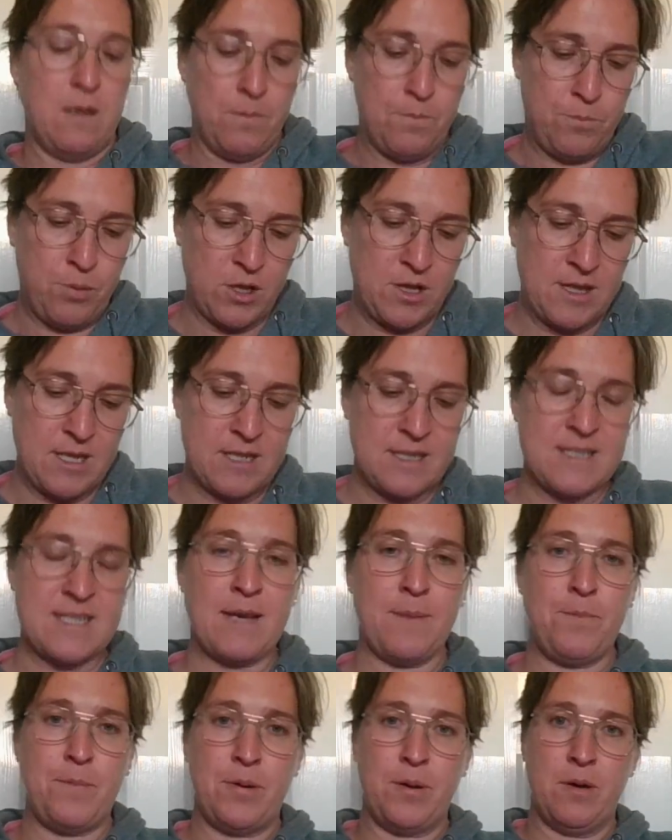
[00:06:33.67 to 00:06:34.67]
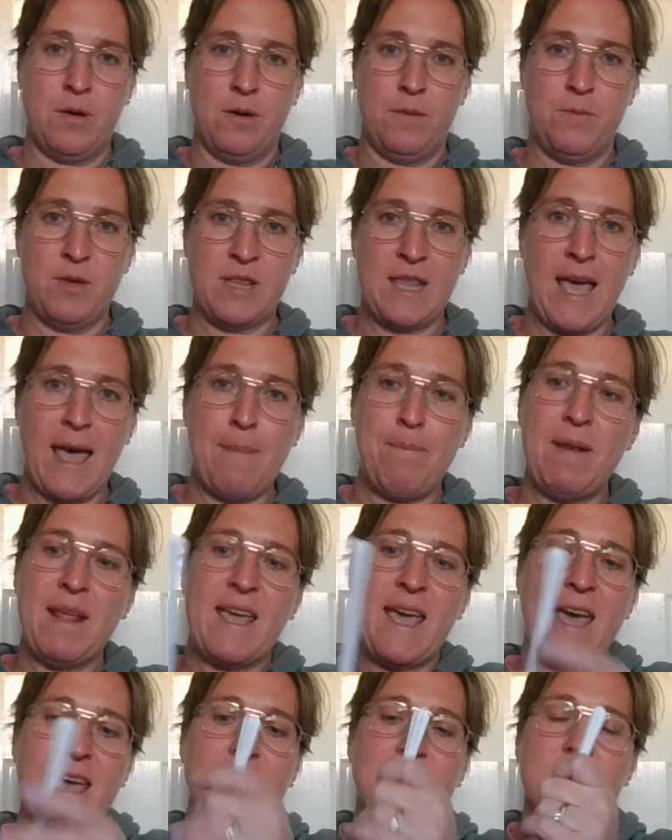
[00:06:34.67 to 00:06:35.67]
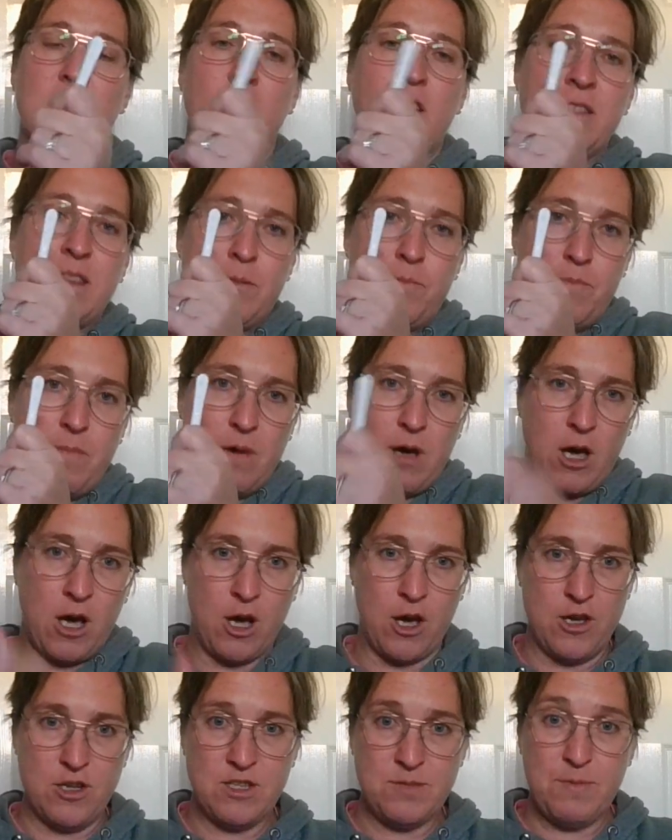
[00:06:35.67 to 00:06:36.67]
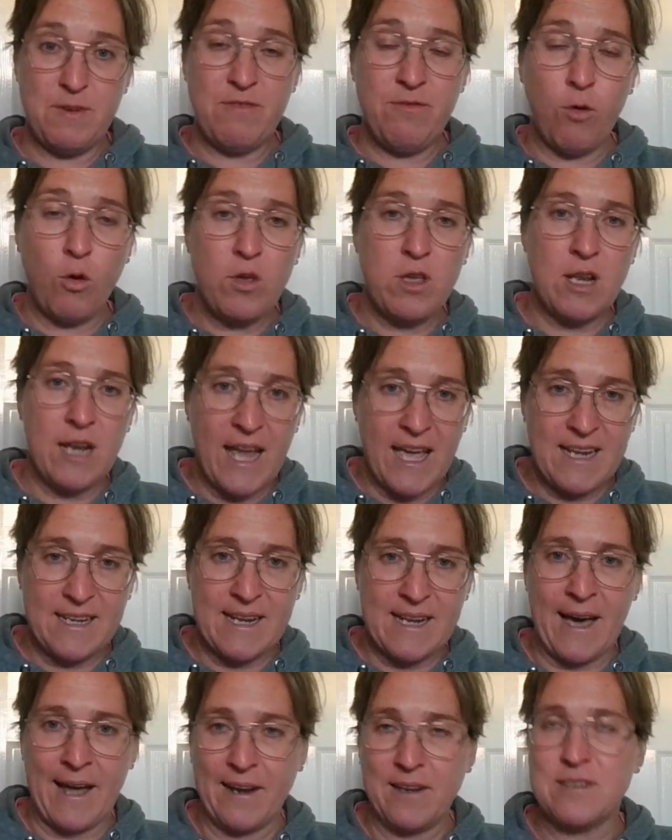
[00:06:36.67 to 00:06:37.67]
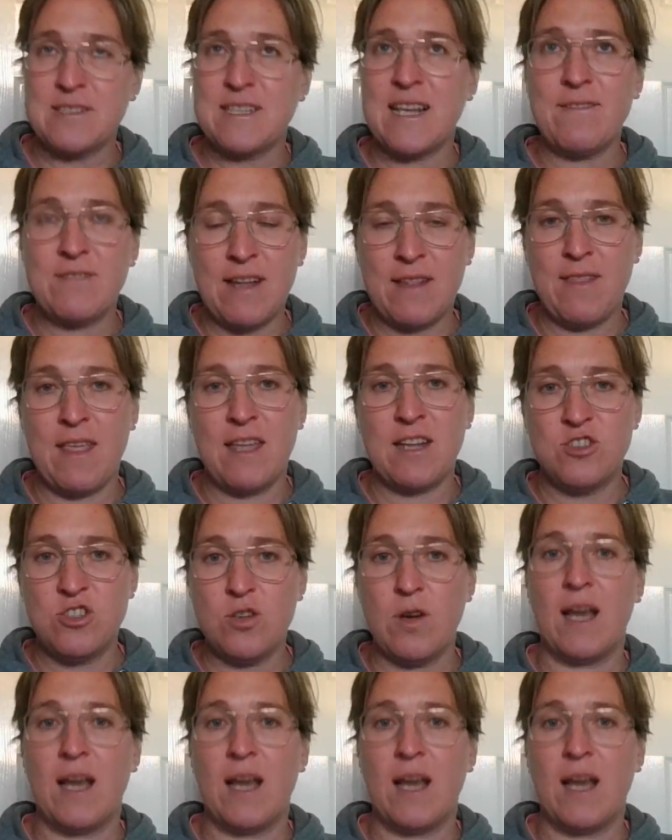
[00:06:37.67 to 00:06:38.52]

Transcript: Put the applicator on the hose before you lay down, because I've done that too.